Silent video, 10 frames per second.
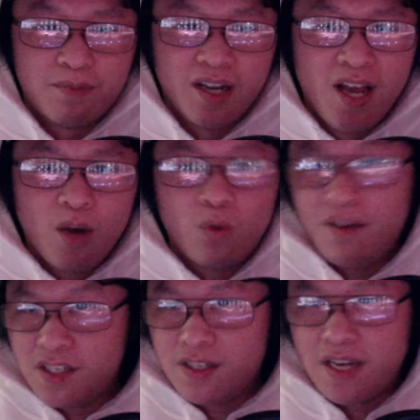But we'll
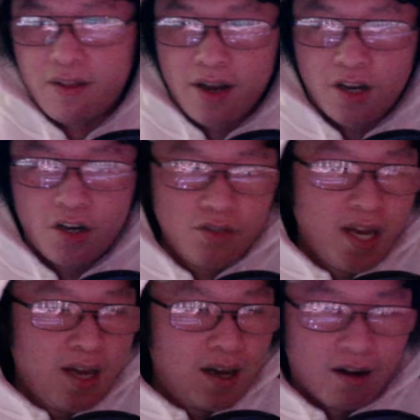have to see how that goes.
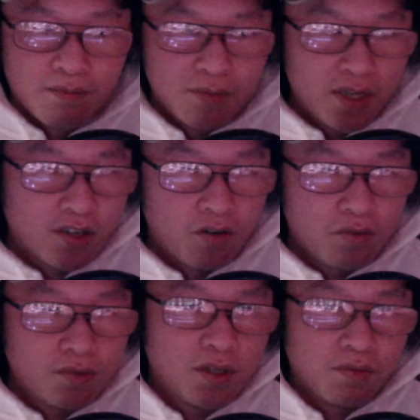
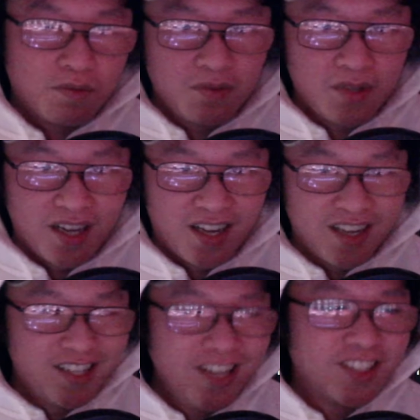So don't
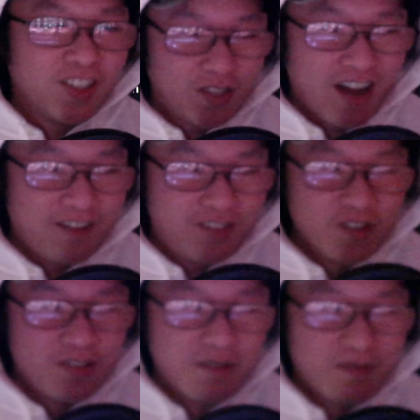dive
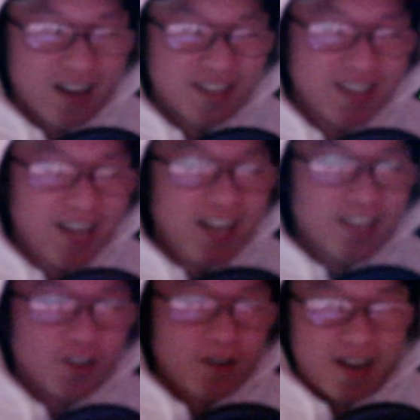too deep, guys.
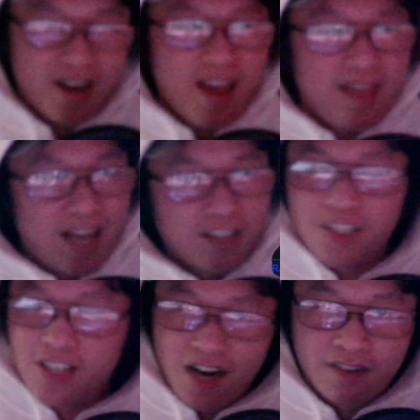So again, that's
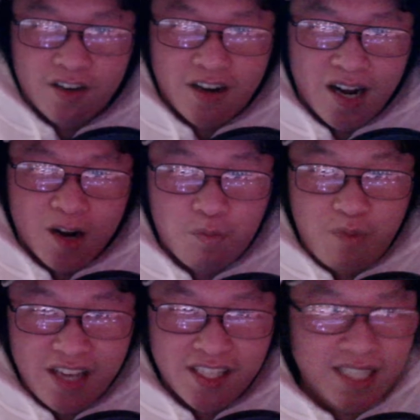just kind of our
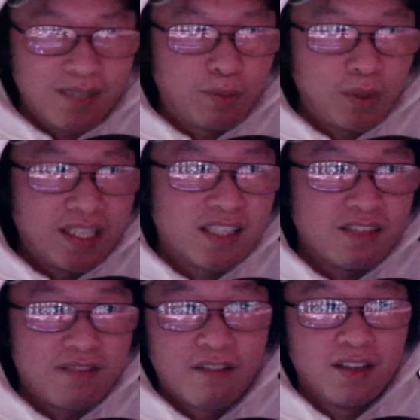basic blitz
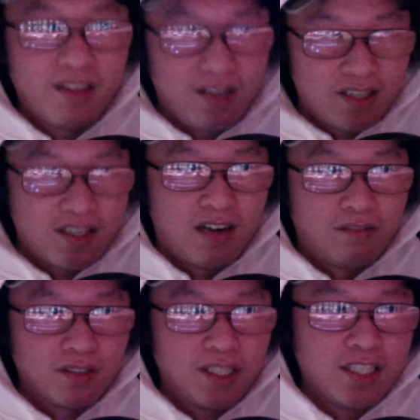of everything inside
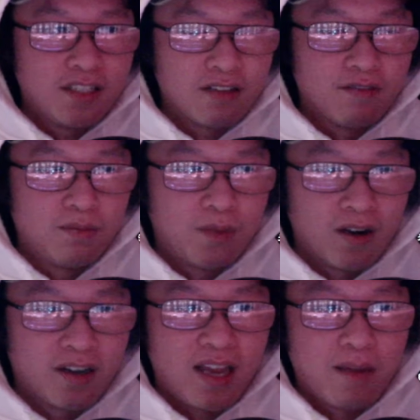of Legends of the
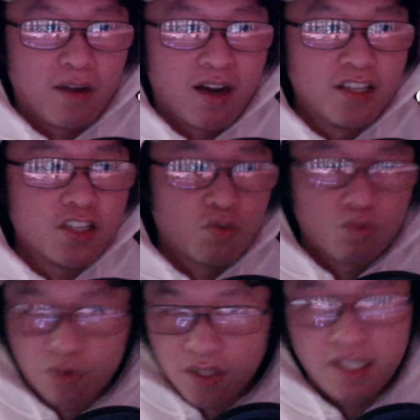Mara game guide. This is a
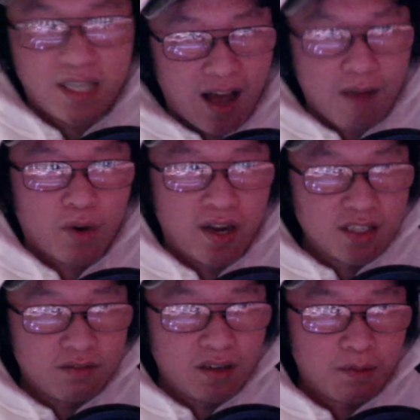really
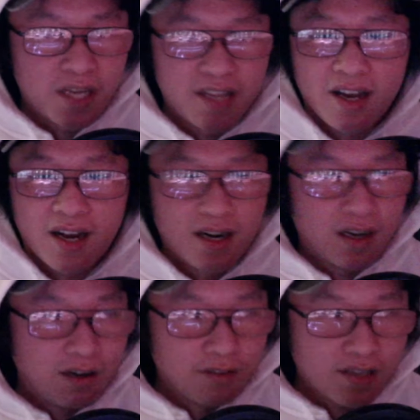comprehensive update that kind of
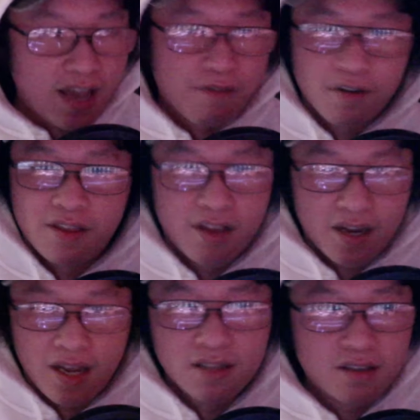covers
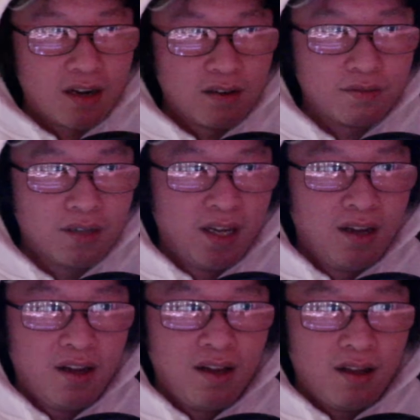everything inside of,
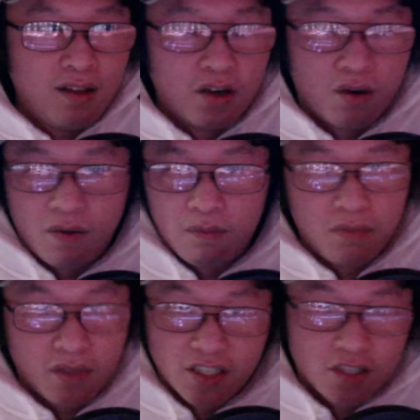
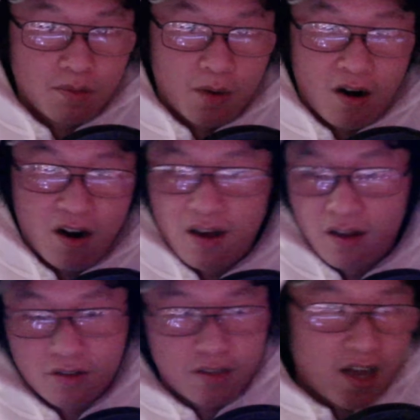Legends of Mara,
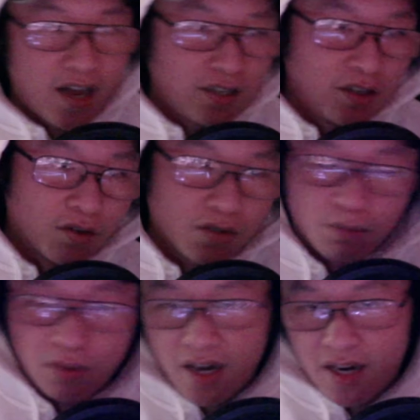Otherside,
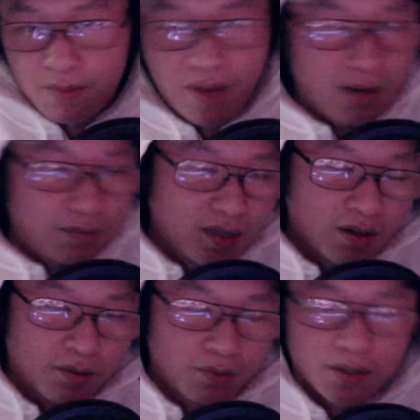supply, demand,
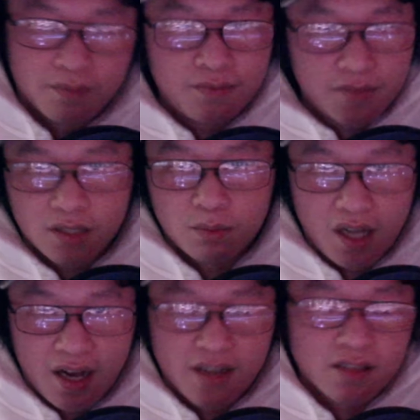
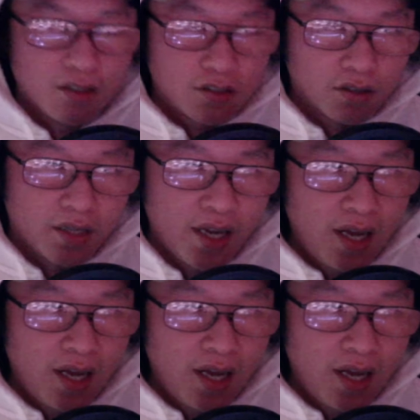supply essentially.